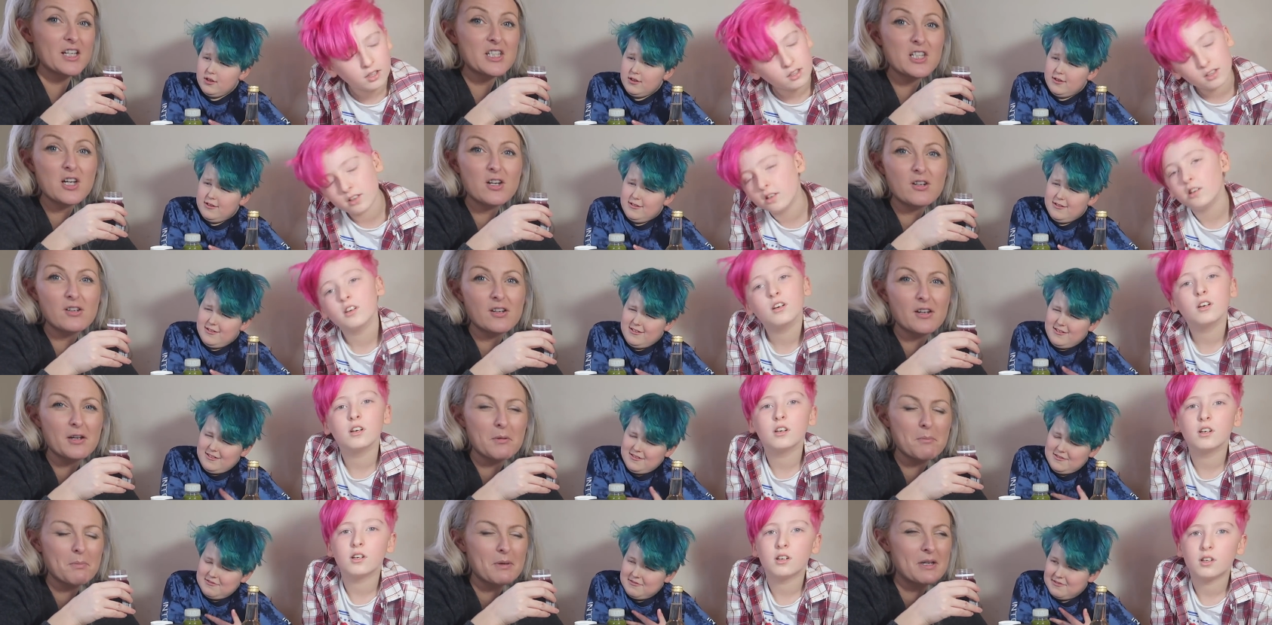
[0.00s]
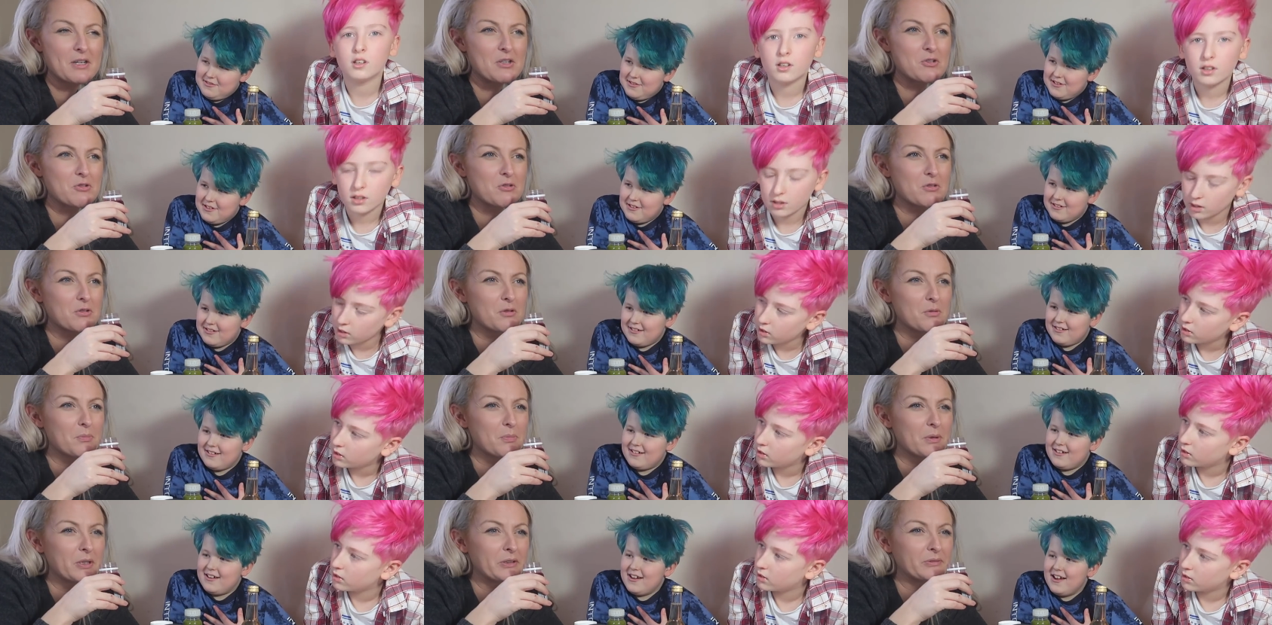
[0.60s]
Speaker 1: I don't like mm.
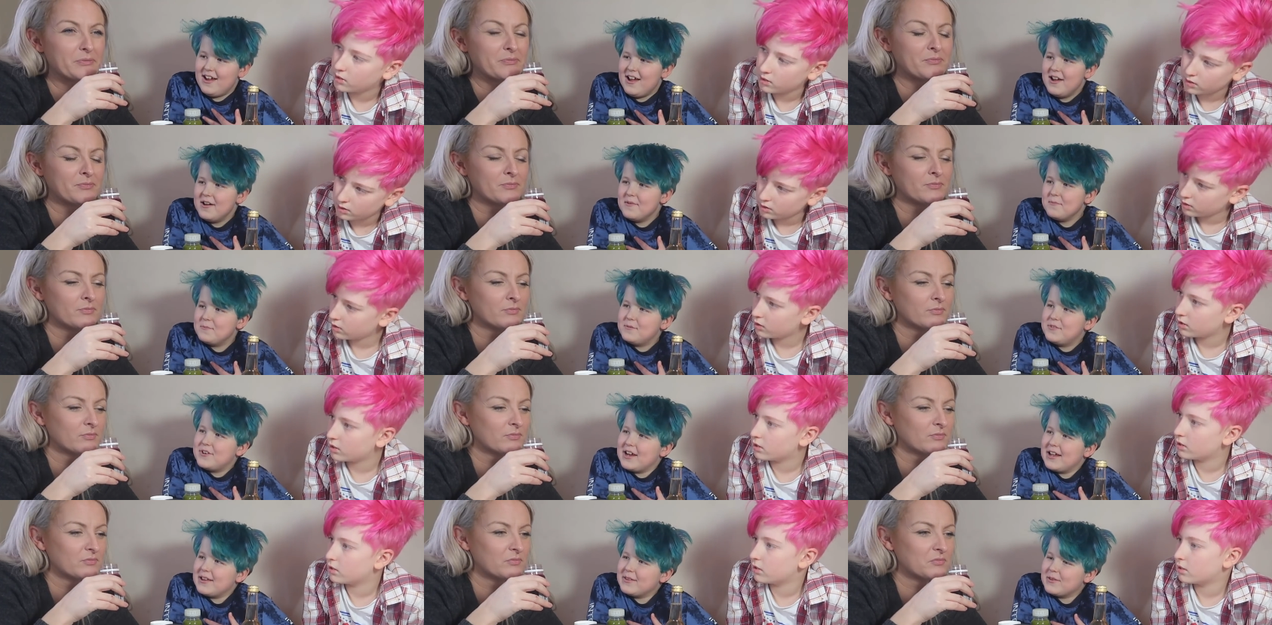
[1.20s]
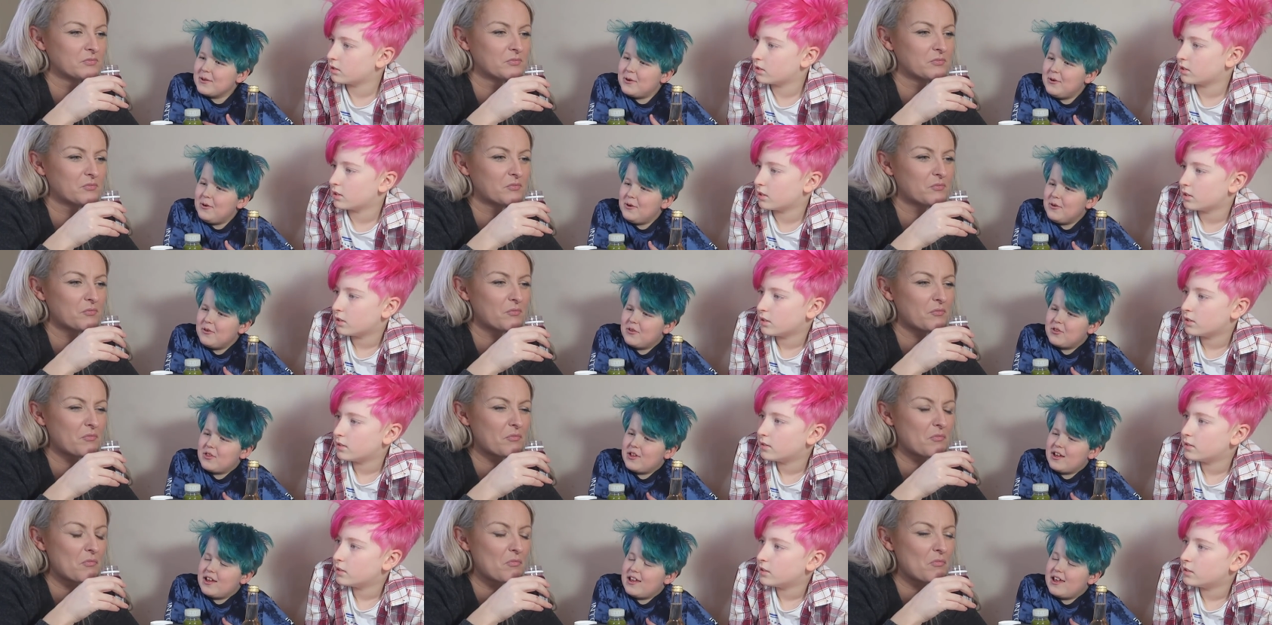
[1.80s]
beetroot, but...
Speaker 2: Drink the whole
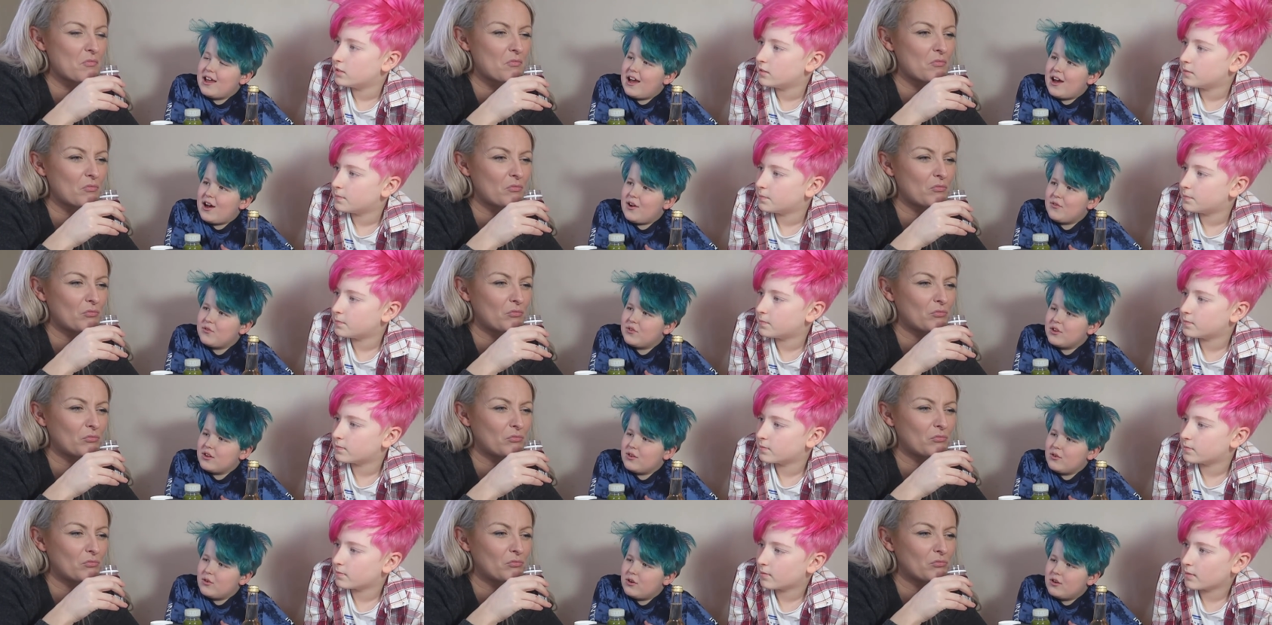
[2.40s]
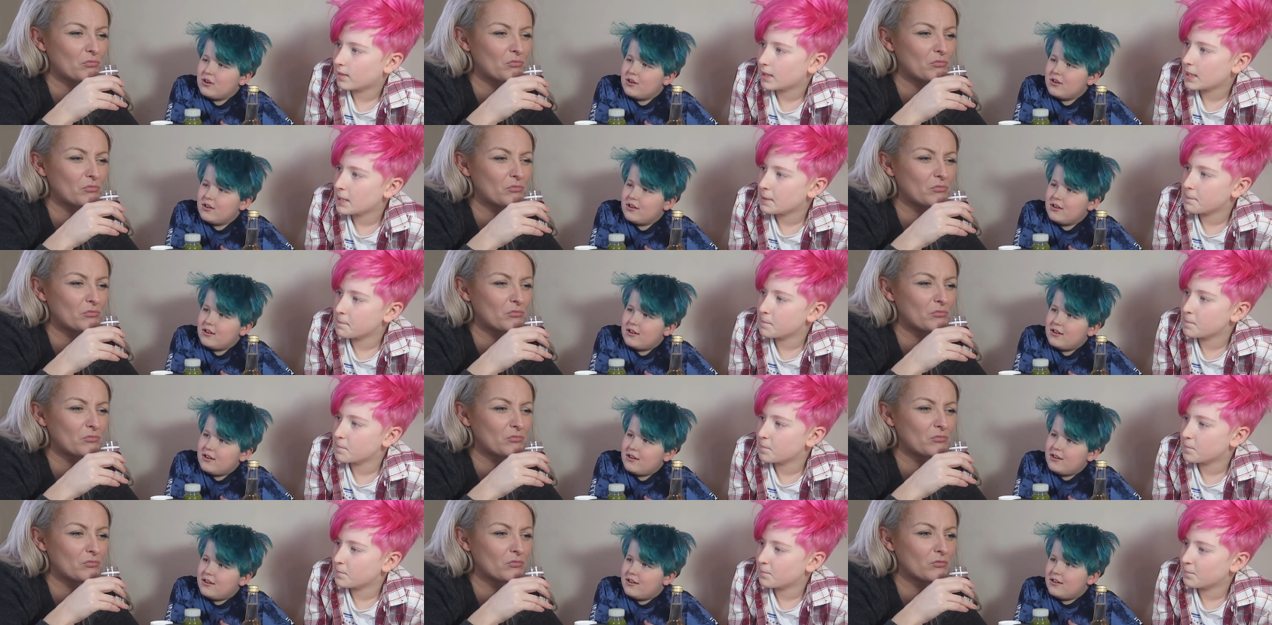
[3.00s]
thing, you have to.
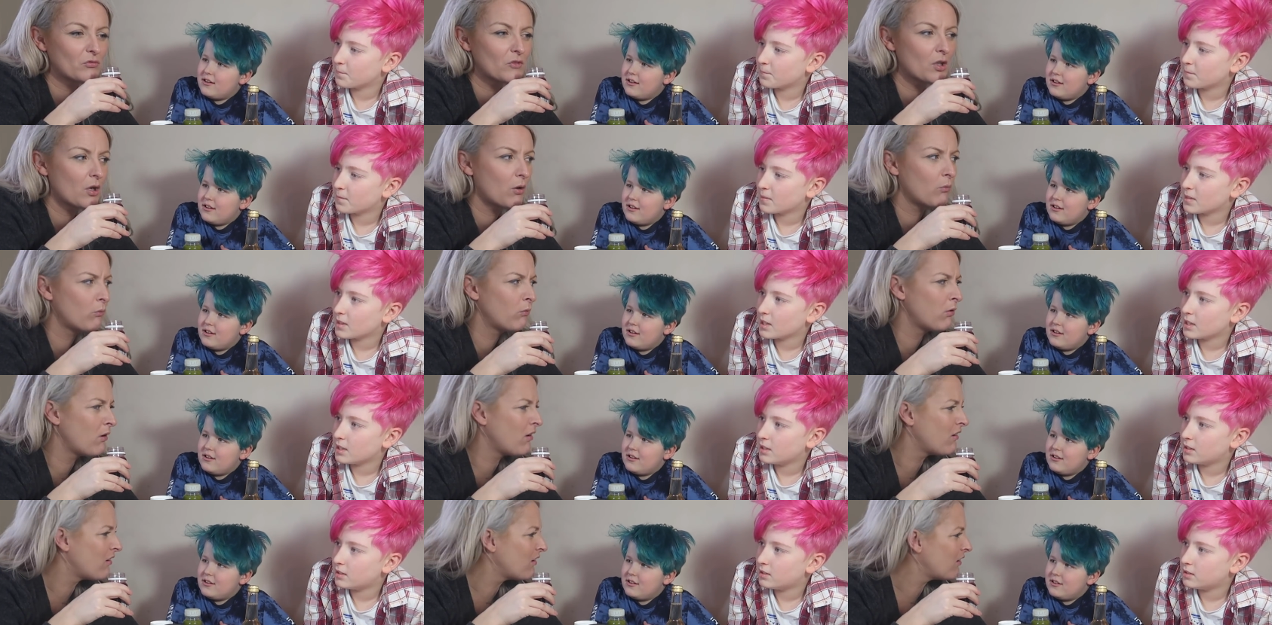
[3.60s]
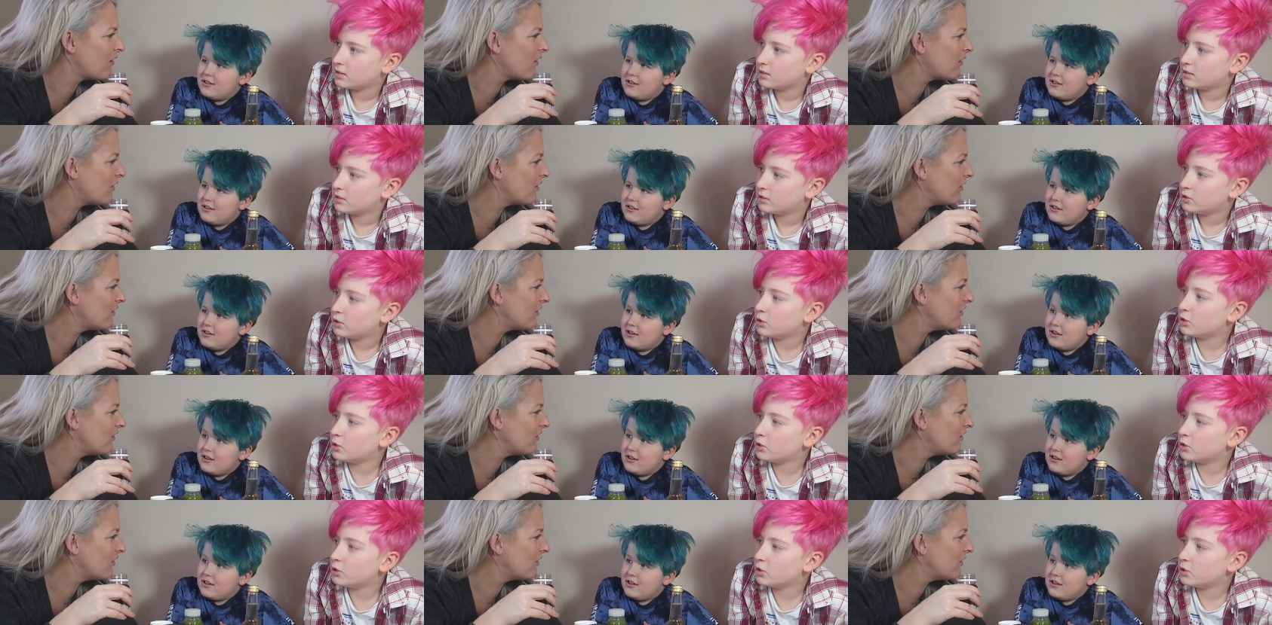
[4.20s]
What?